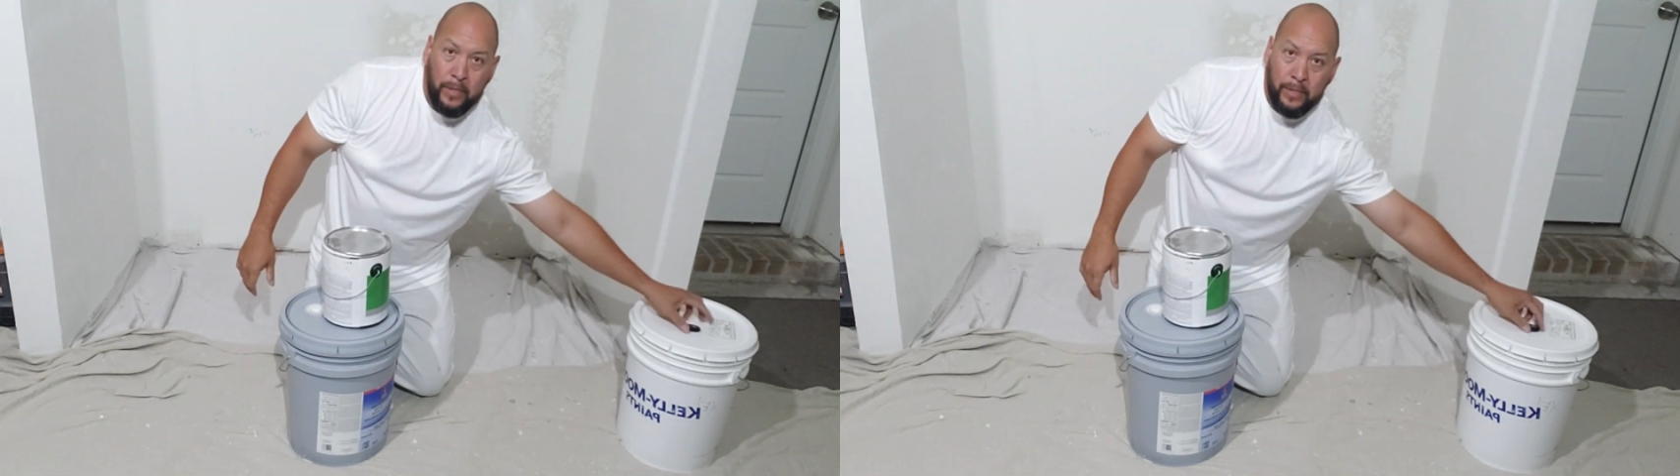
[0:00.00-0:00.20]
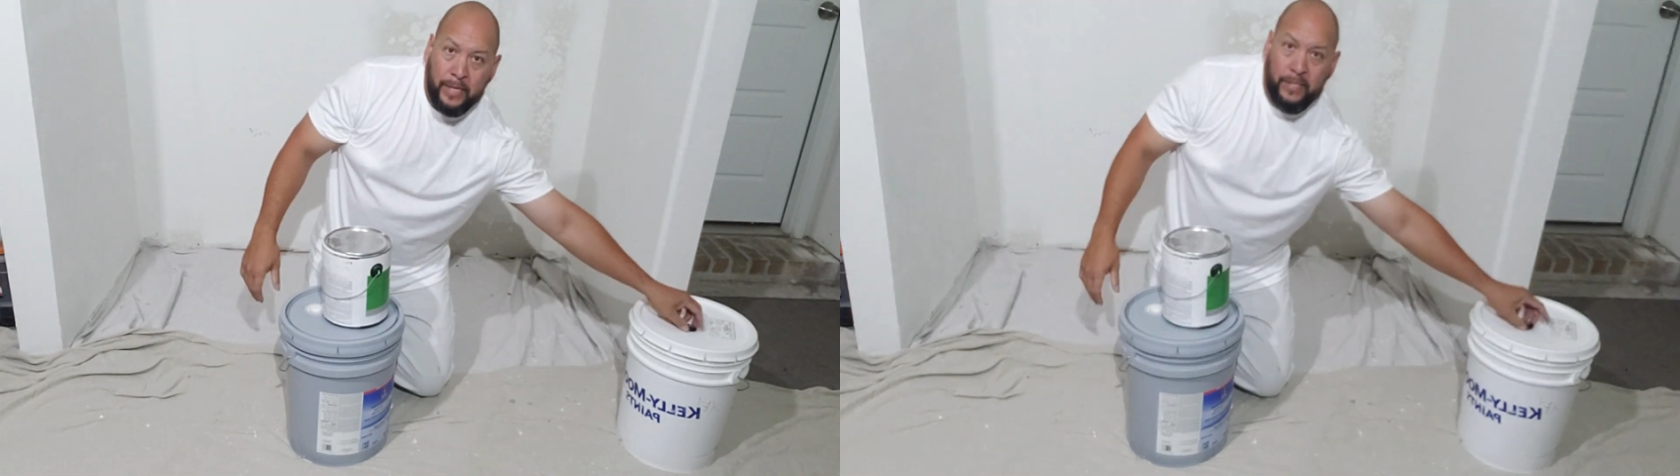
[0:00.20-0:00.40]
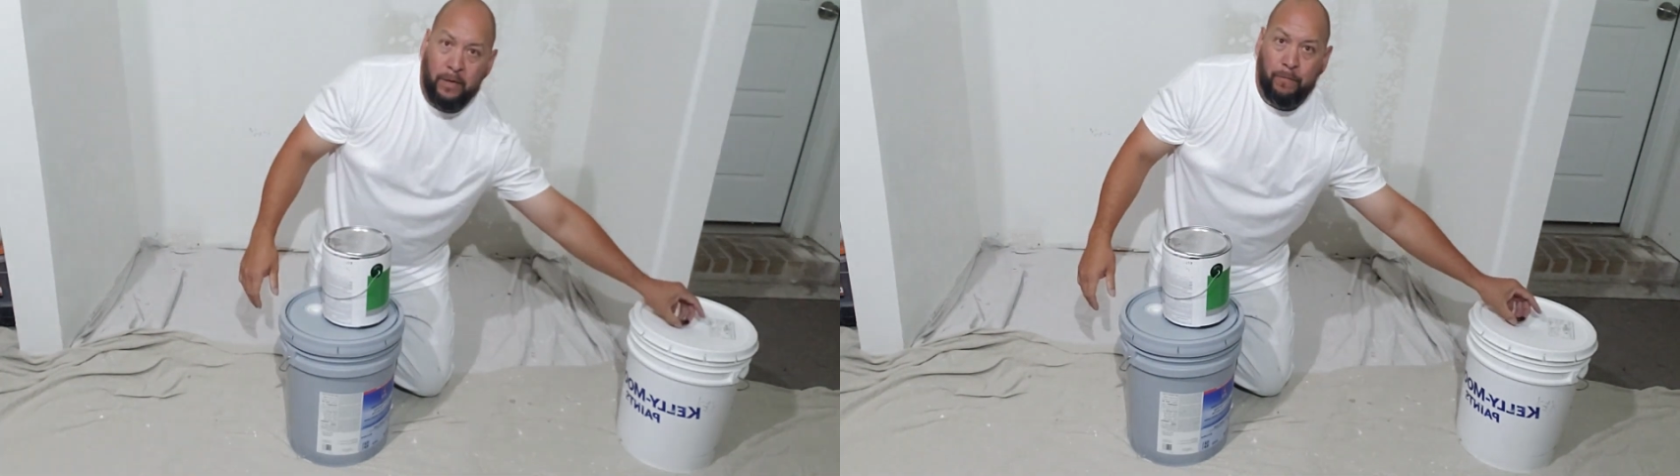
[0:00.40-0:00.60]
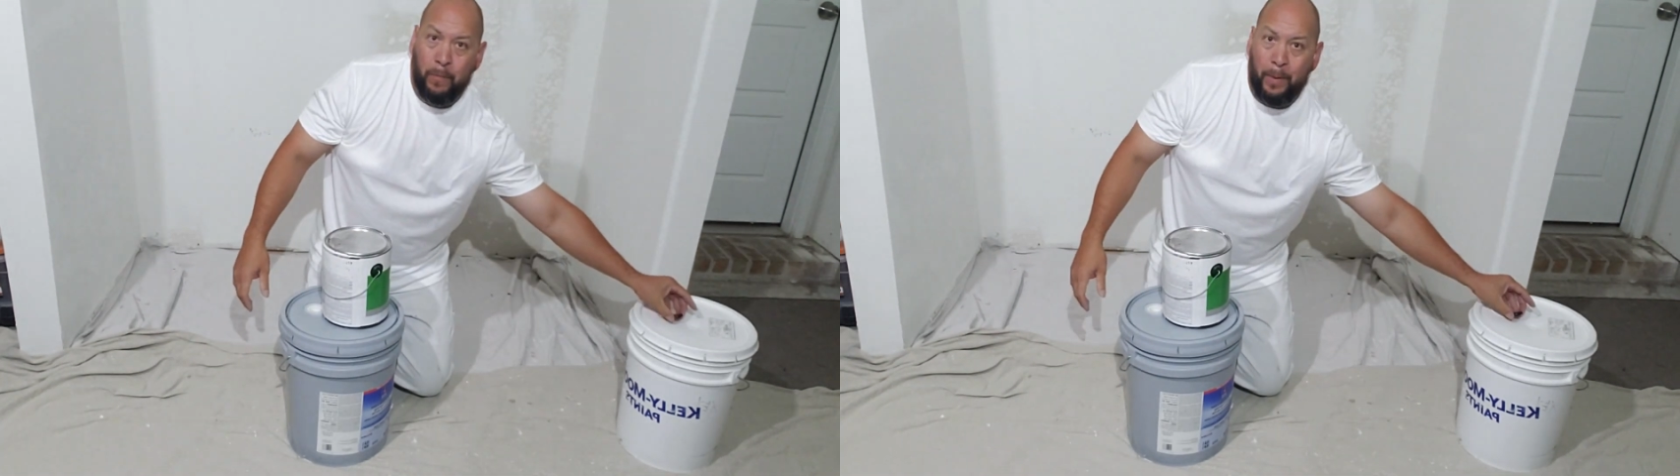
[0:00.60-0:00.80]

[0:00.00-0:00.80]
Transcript: that's it for